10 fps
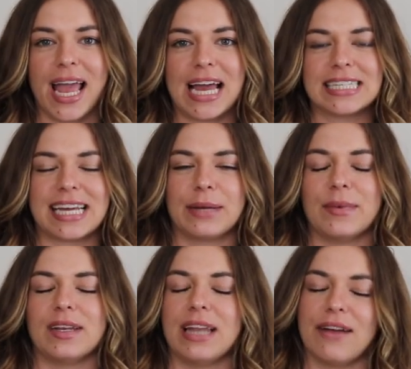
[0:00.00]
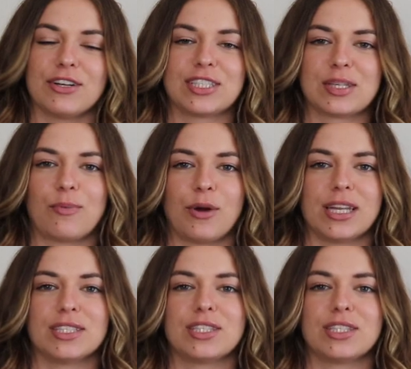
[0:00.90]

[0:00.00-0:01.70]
and I'm never disappointed,